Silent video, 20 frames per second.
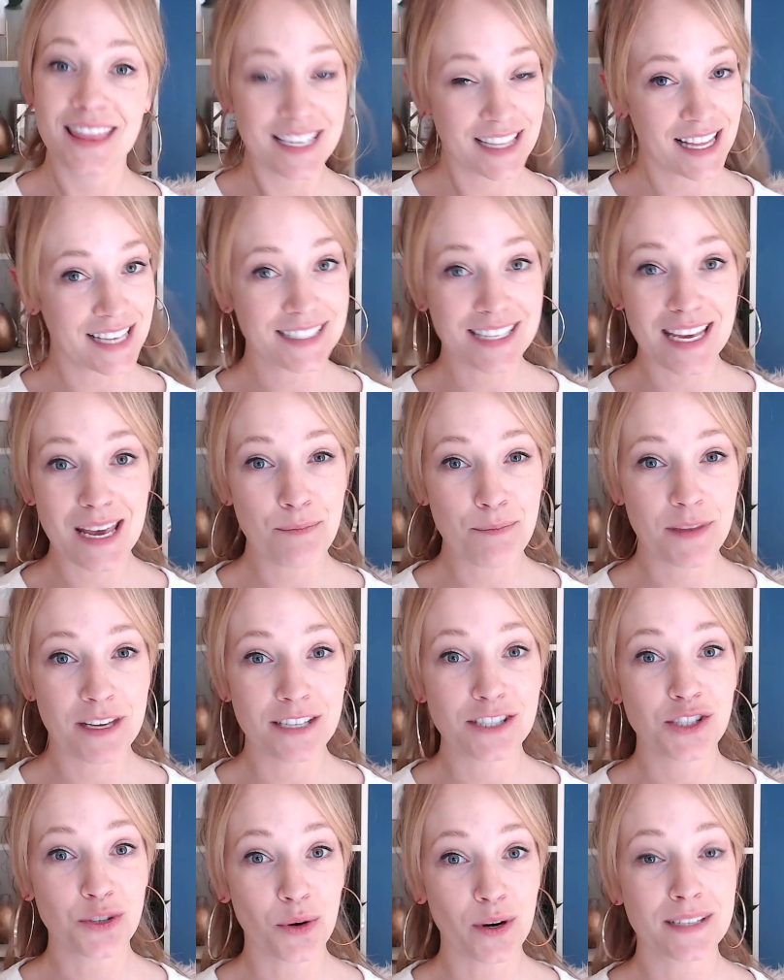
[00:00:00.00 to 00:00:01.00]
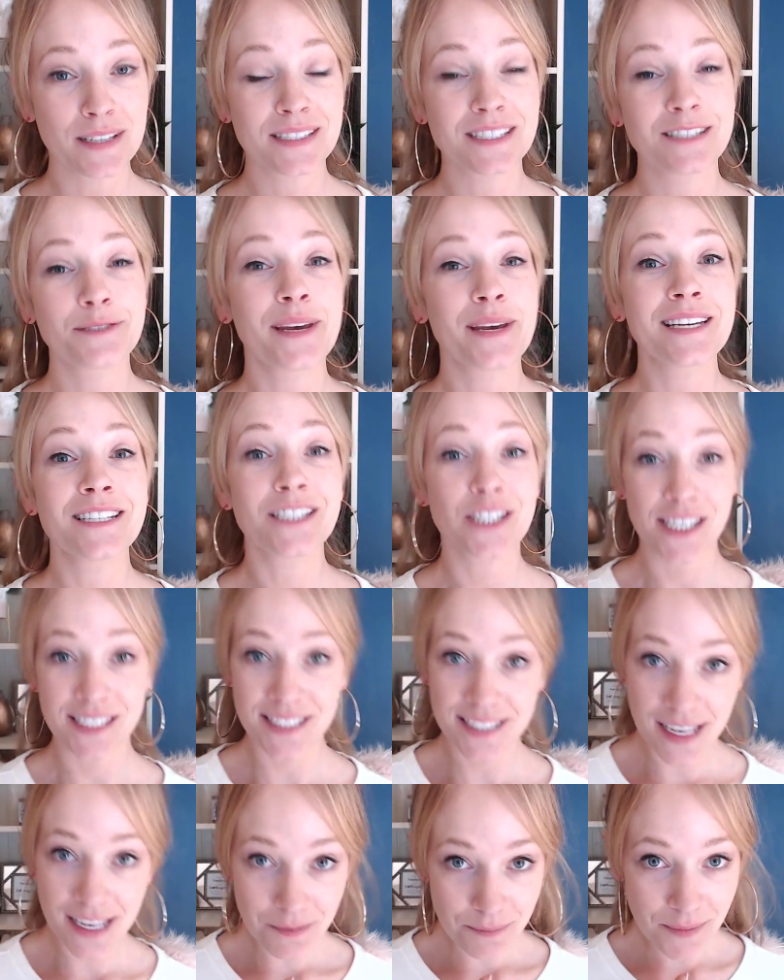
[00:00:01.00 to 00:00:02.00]
let's keep this short and sweet,
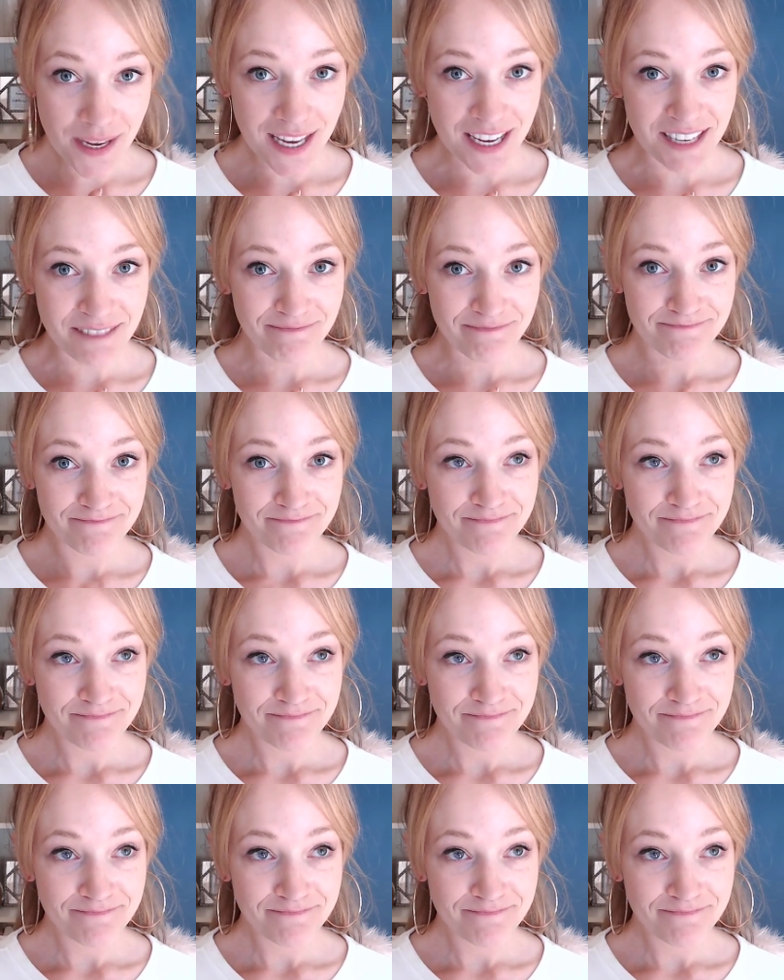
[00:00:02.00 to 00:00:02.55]
just like me.